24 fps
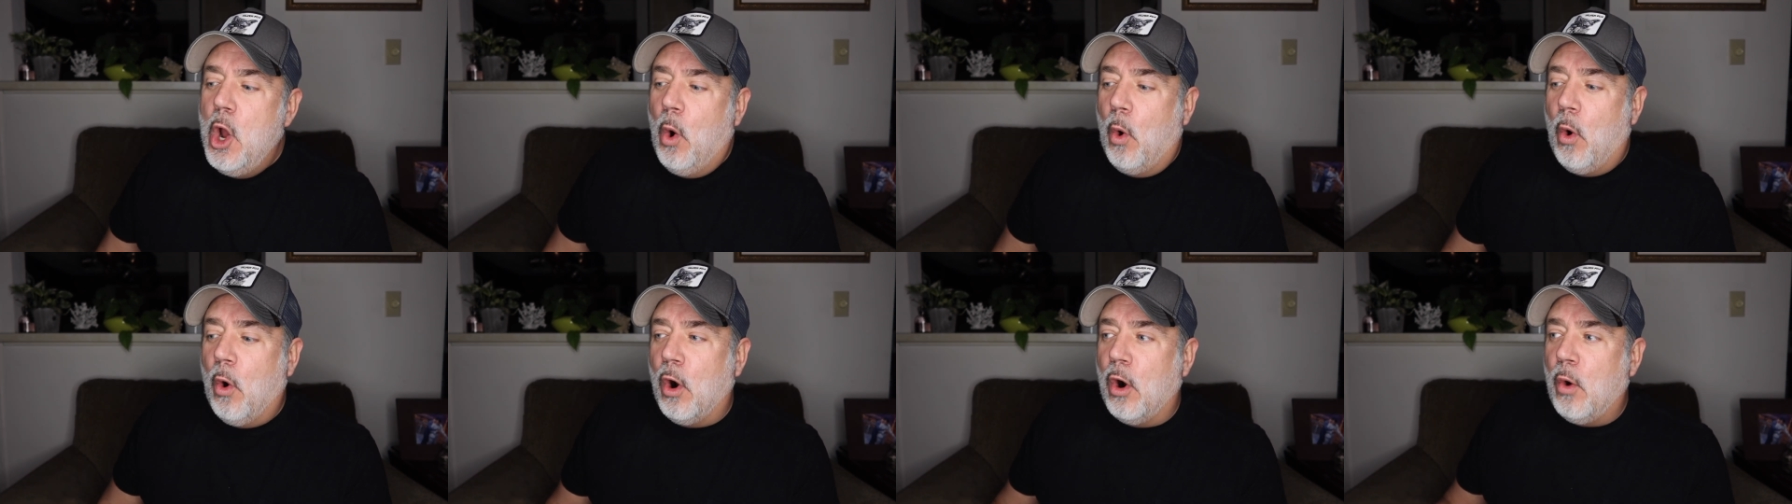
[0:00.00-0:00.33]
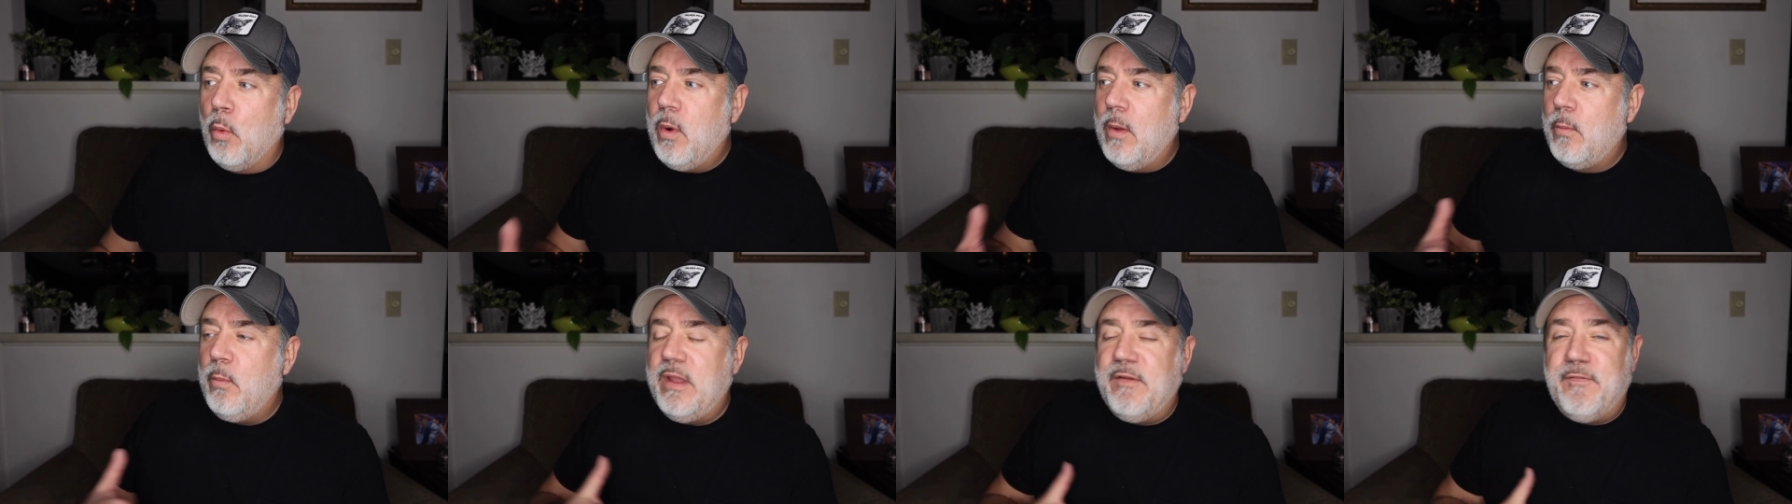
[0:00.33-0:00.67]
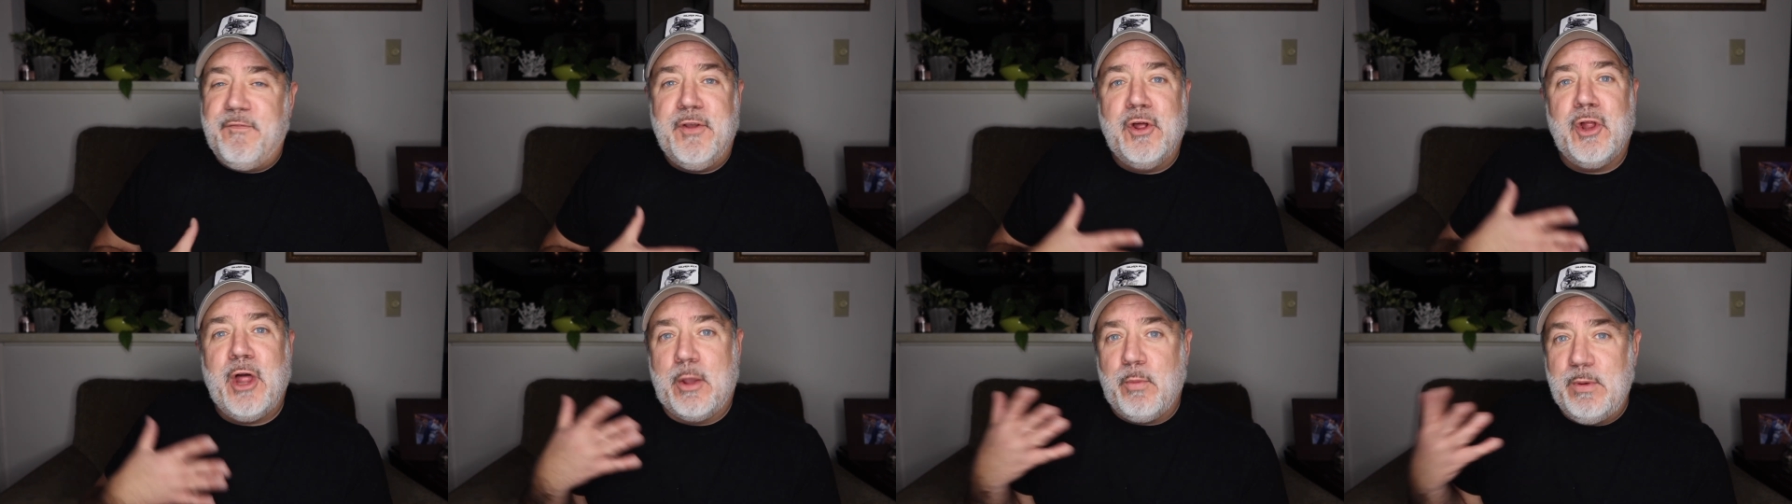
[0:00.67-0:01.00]
or when we
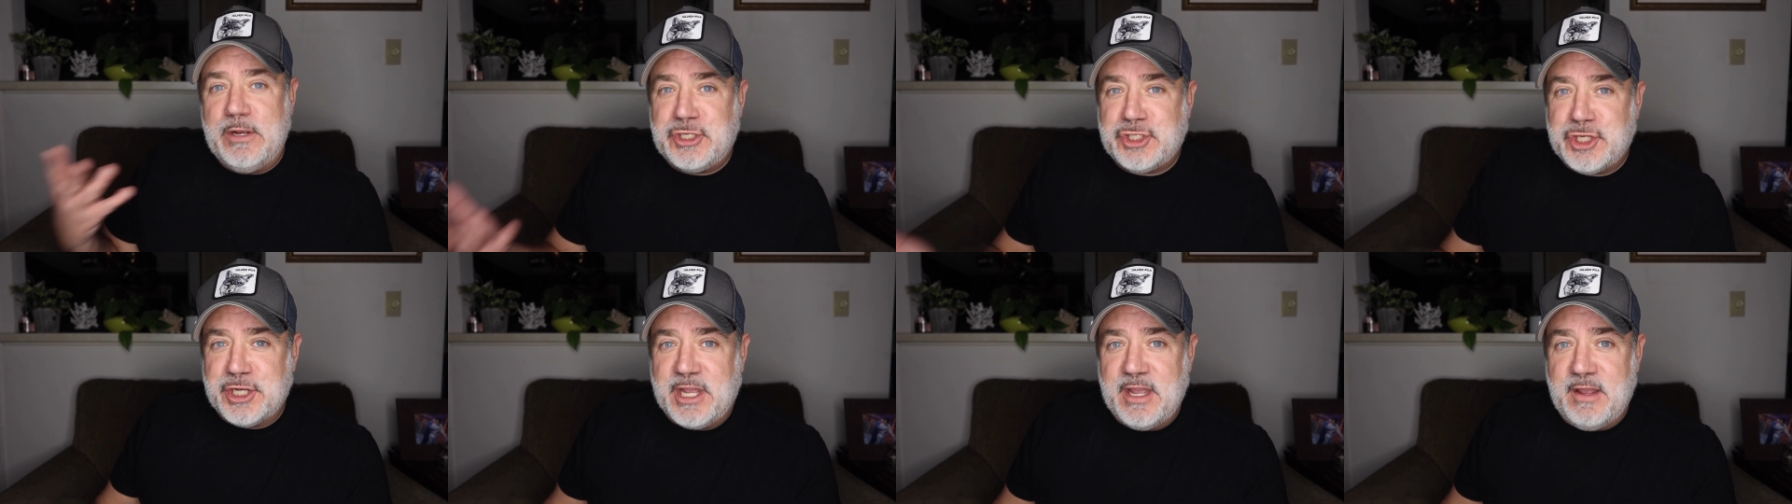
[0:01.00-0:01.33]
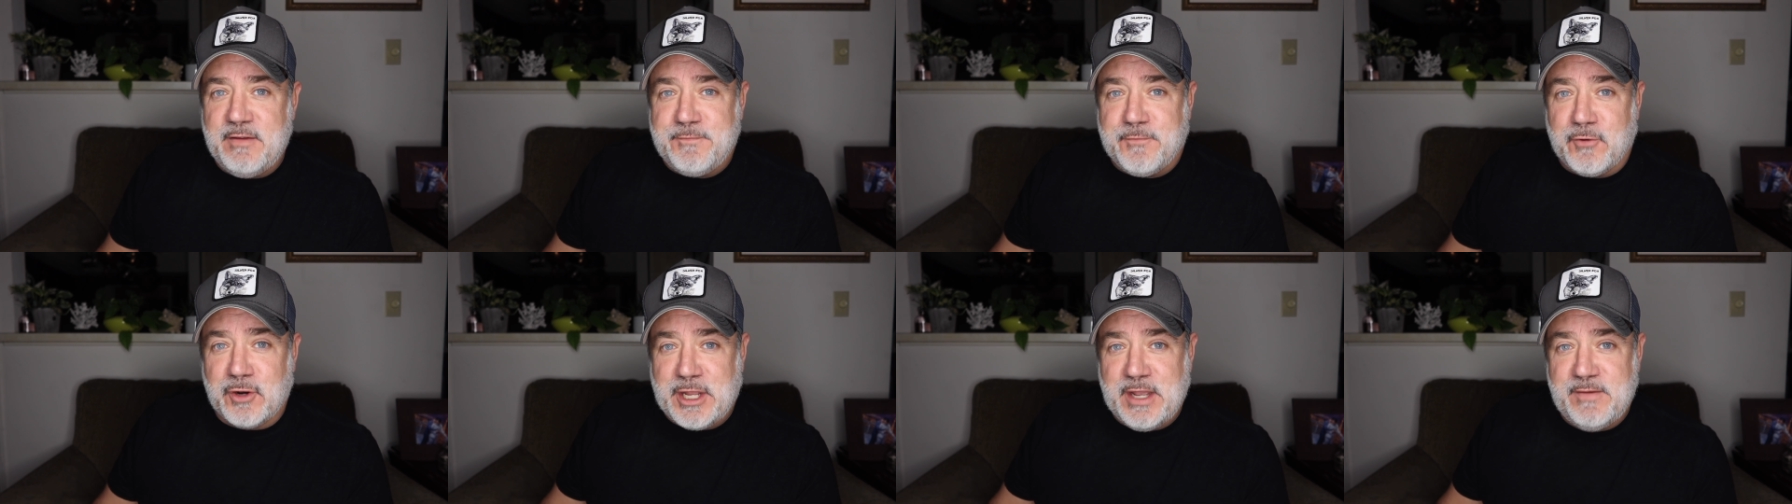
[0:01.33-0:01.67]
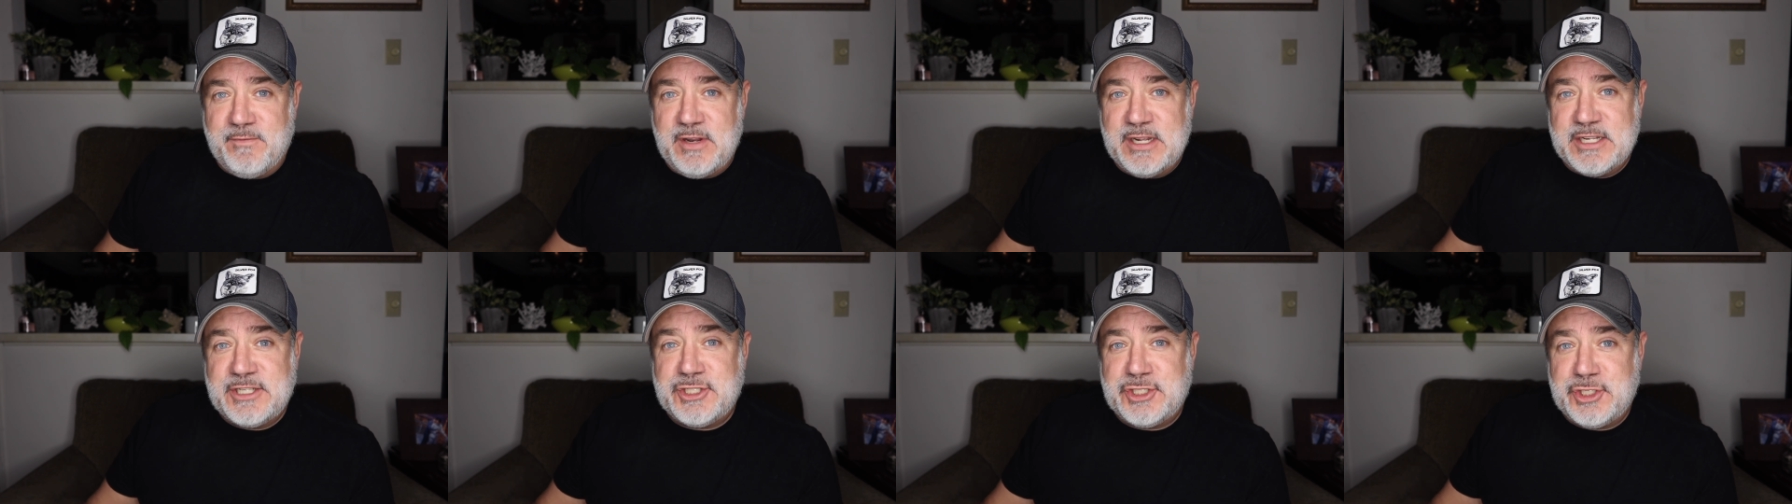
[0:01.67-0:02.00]
feel like we should give
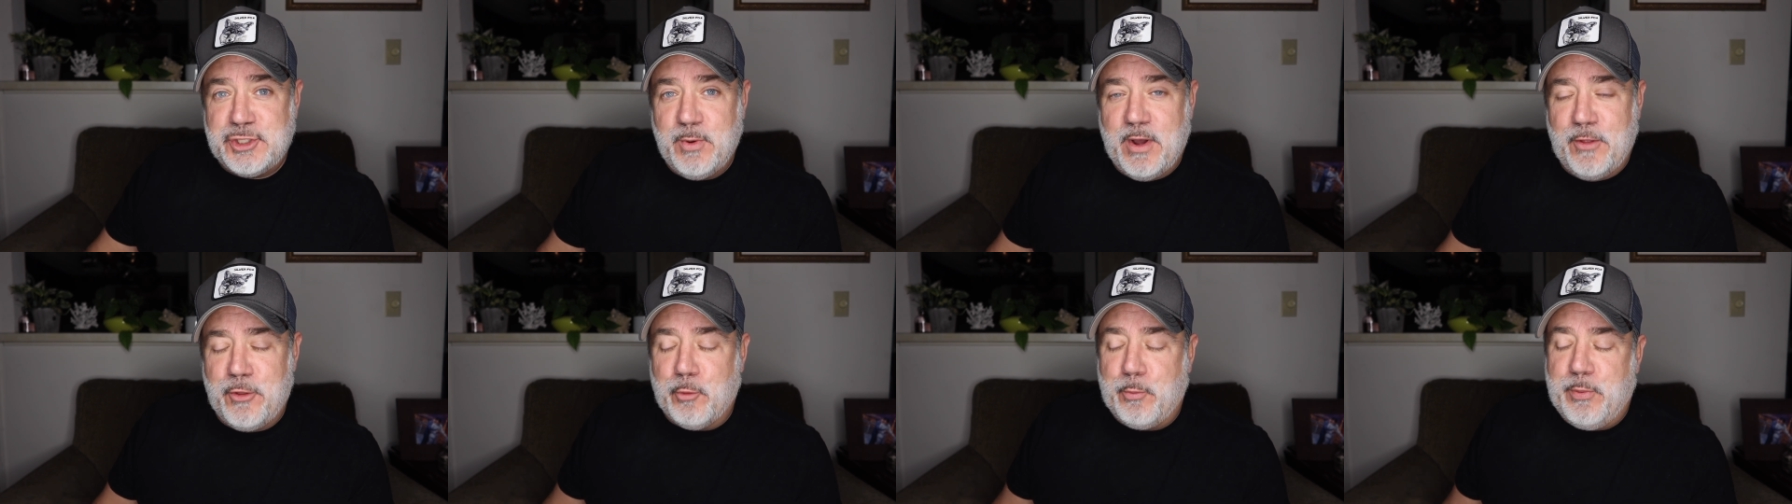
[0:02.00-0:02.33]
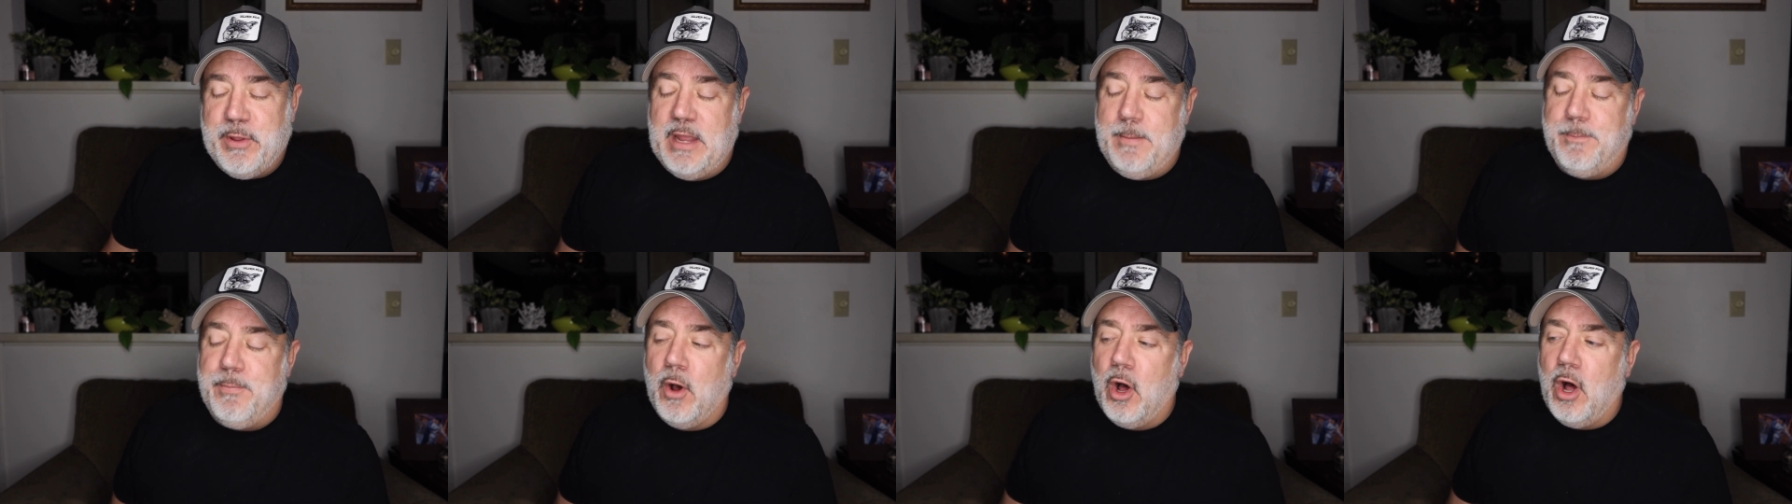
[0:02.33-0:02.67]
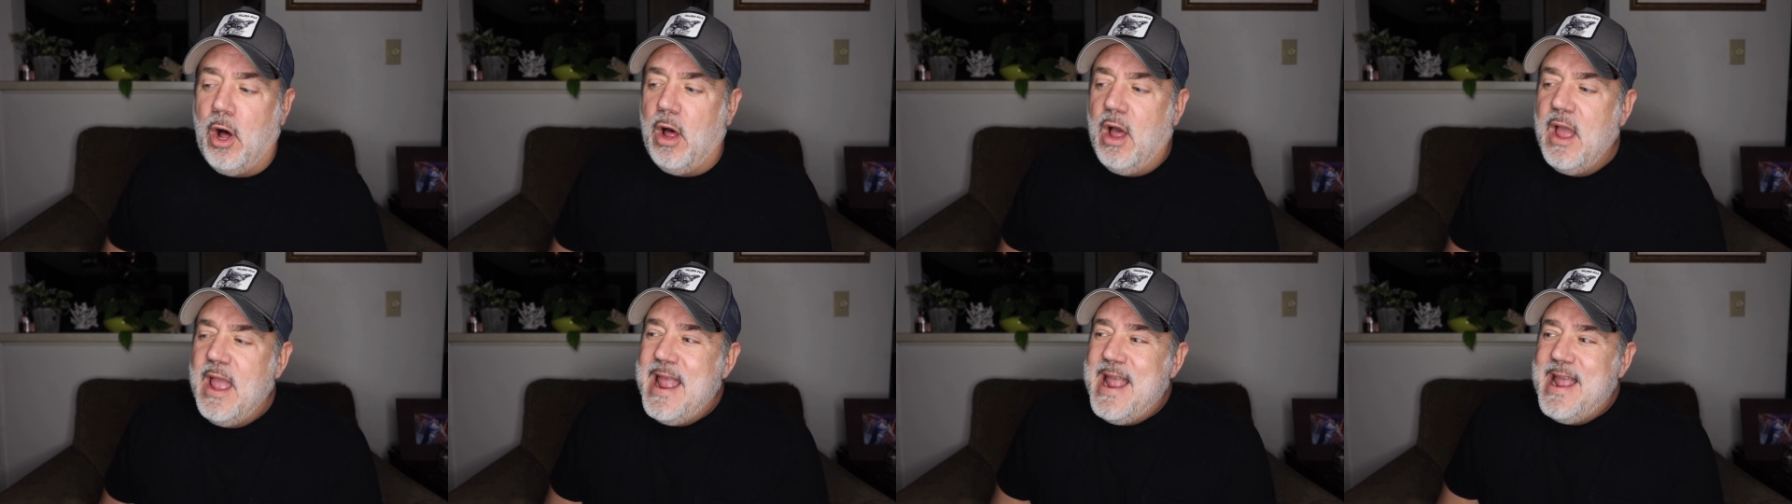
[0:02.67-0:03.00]
forgiveness to other
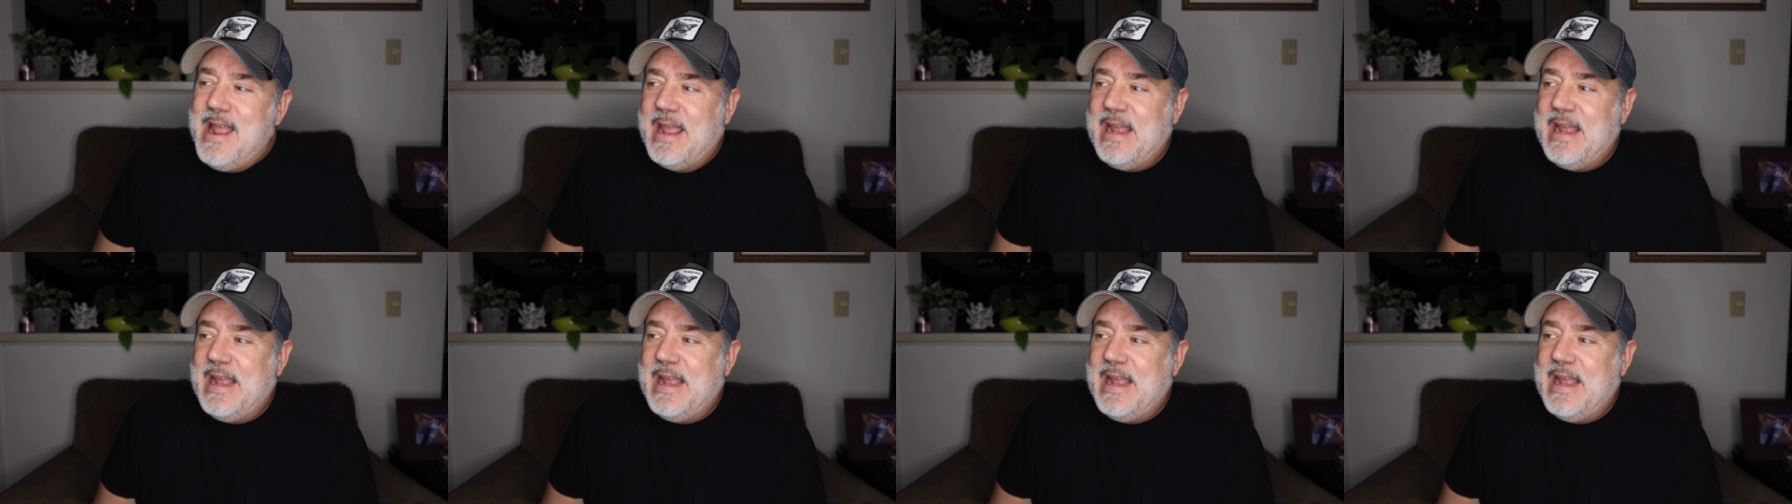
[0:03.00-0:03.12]
people,